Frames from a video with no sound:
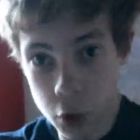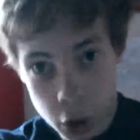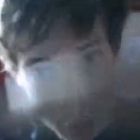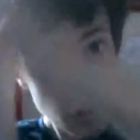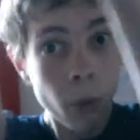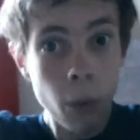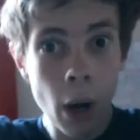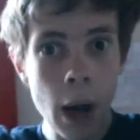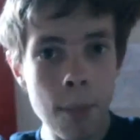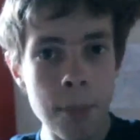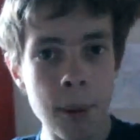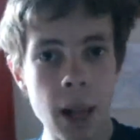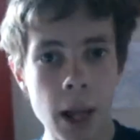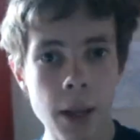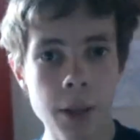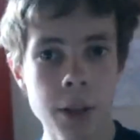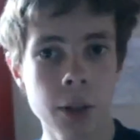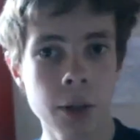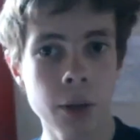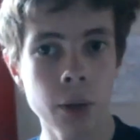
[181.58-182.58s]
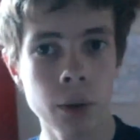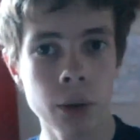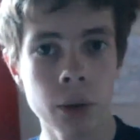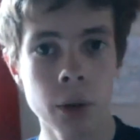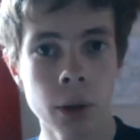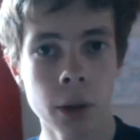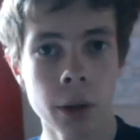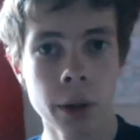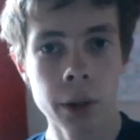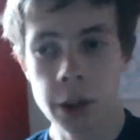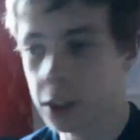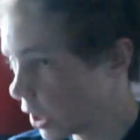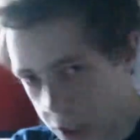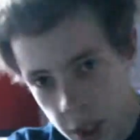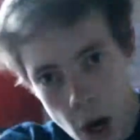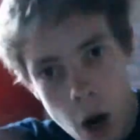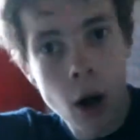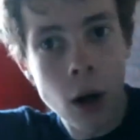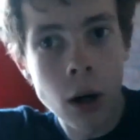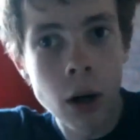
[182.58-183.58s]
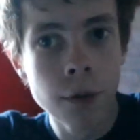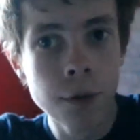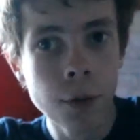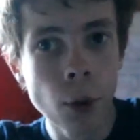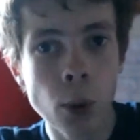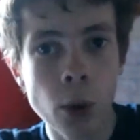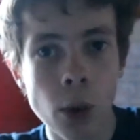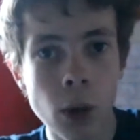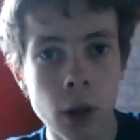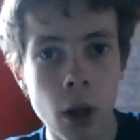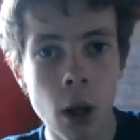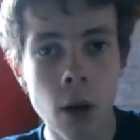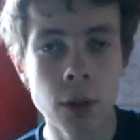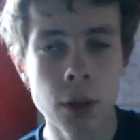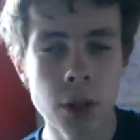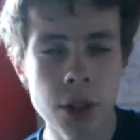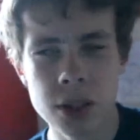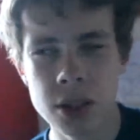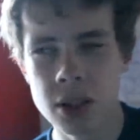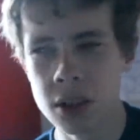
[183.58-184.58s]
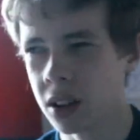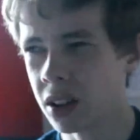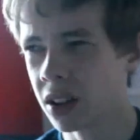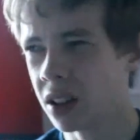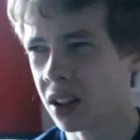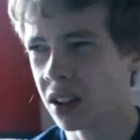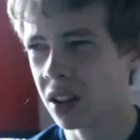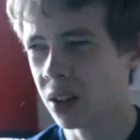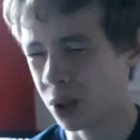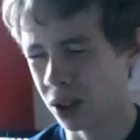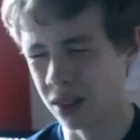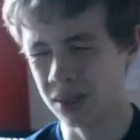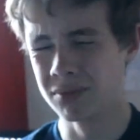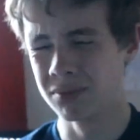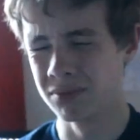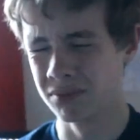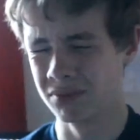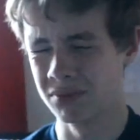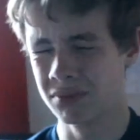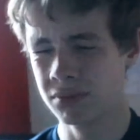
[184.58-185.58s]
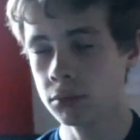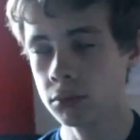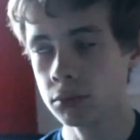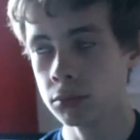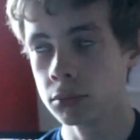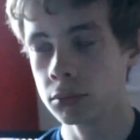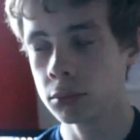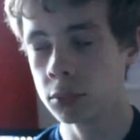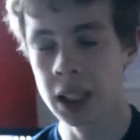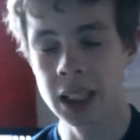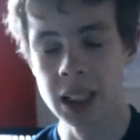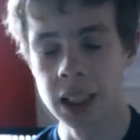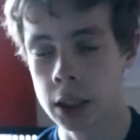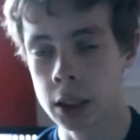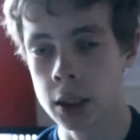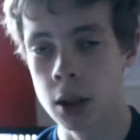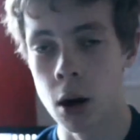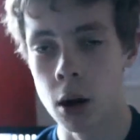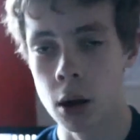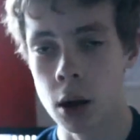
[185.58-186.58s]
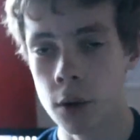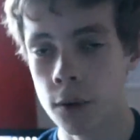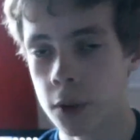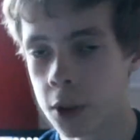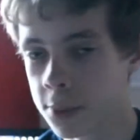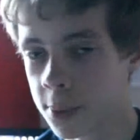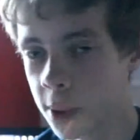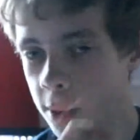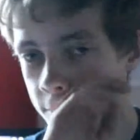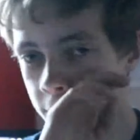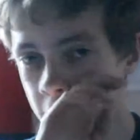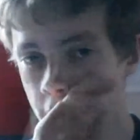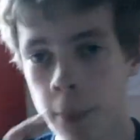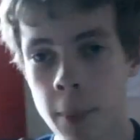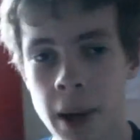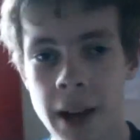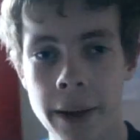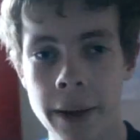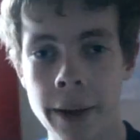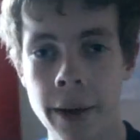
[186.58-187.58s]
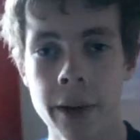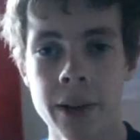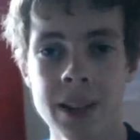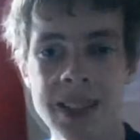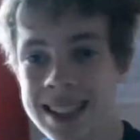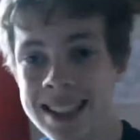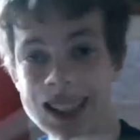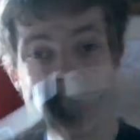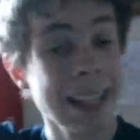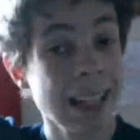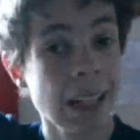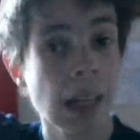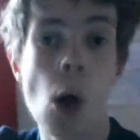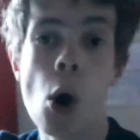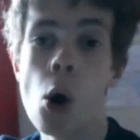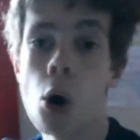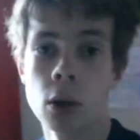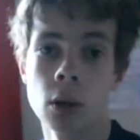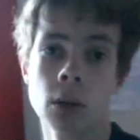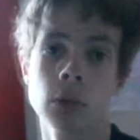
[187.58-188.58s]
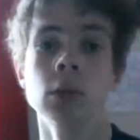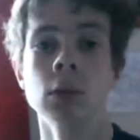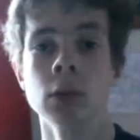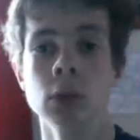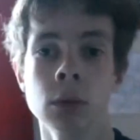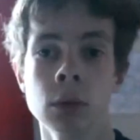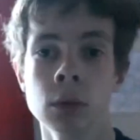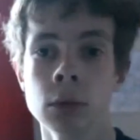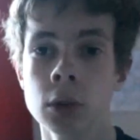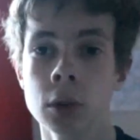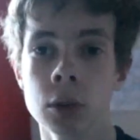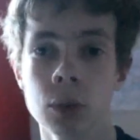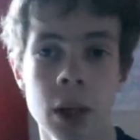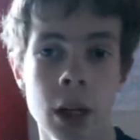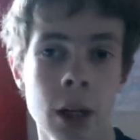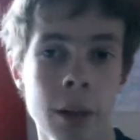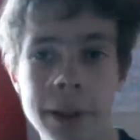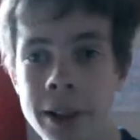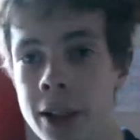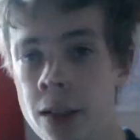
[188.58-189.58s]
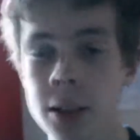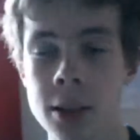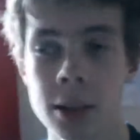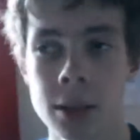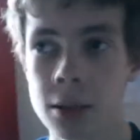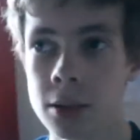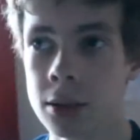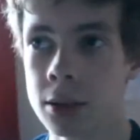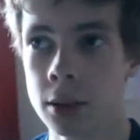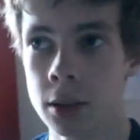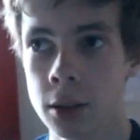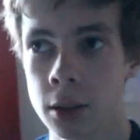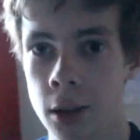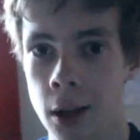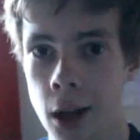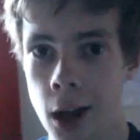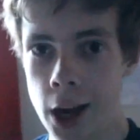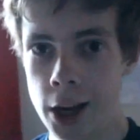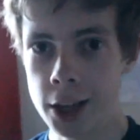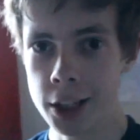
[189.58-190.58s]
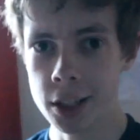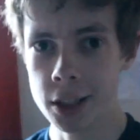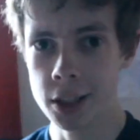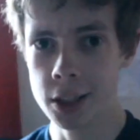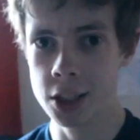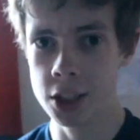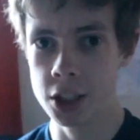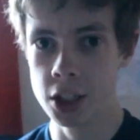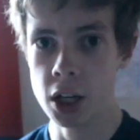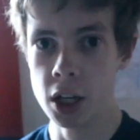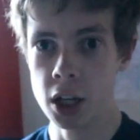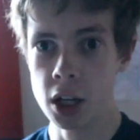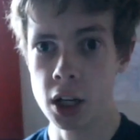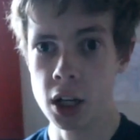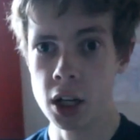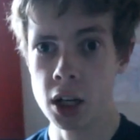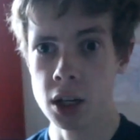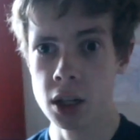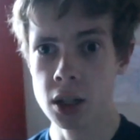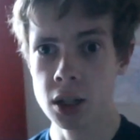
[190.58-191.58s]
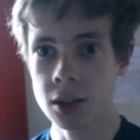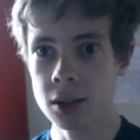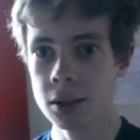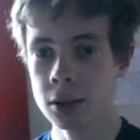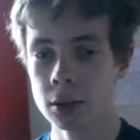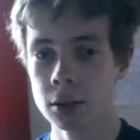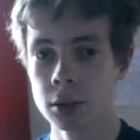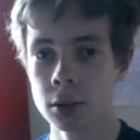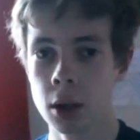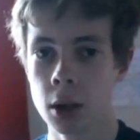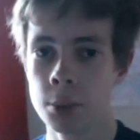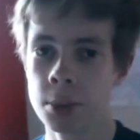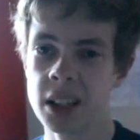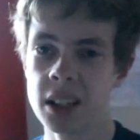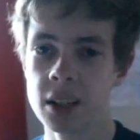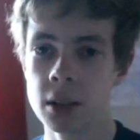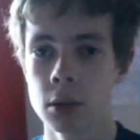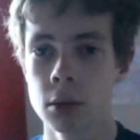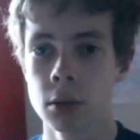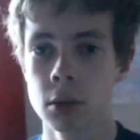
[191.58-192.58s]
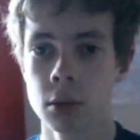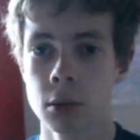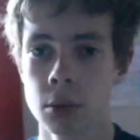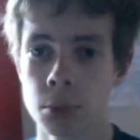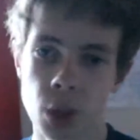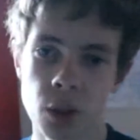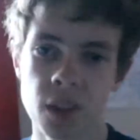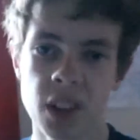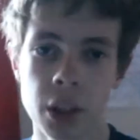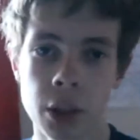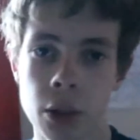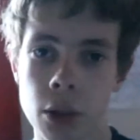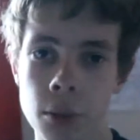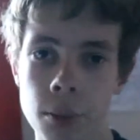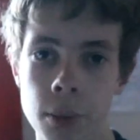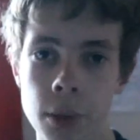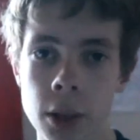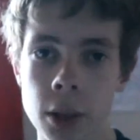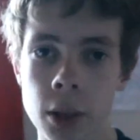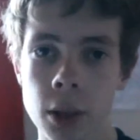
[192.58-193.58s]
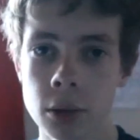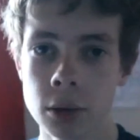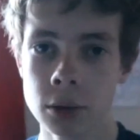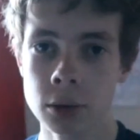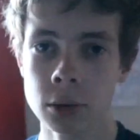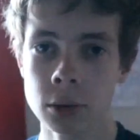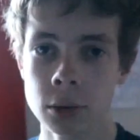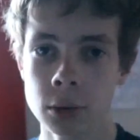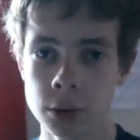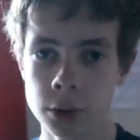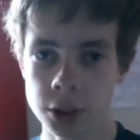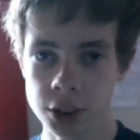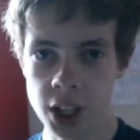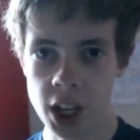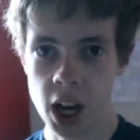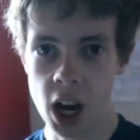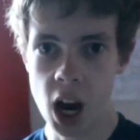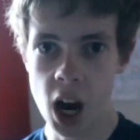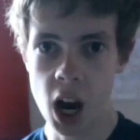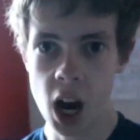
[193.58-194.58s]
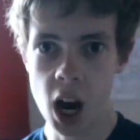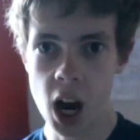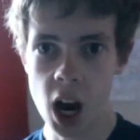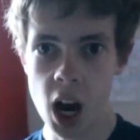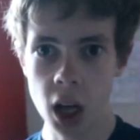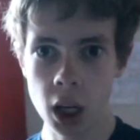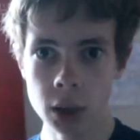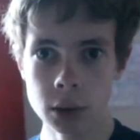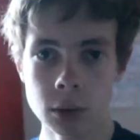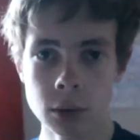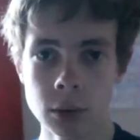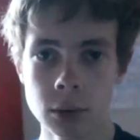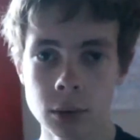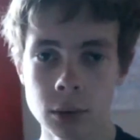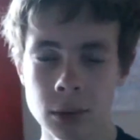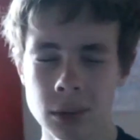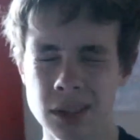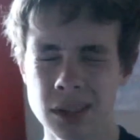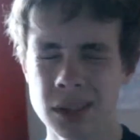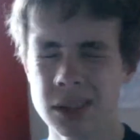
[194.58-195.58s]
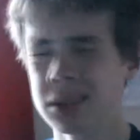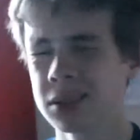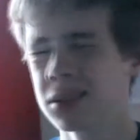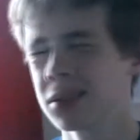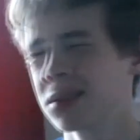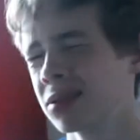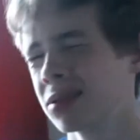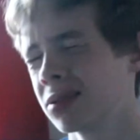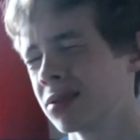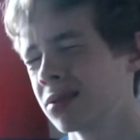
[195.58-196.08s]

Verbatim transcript: So I plan to do guitar and vocal covers. Well, mainly guitar covers, but I might sing along as well because I can sing a bit. Not very good, but you know. Yeah. Oof.